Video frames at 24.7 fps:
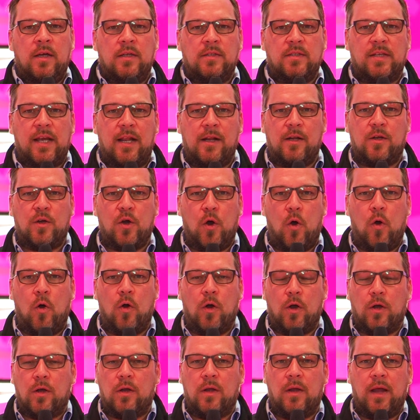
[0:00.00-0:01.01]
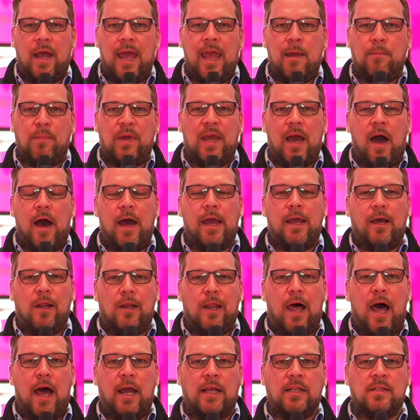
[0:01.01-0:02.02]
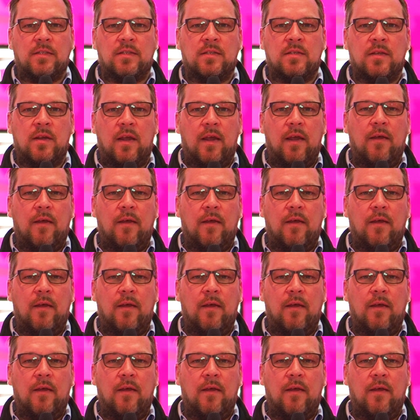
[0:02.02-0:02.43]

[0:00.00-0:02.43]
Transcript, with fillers: Telco API Alliance.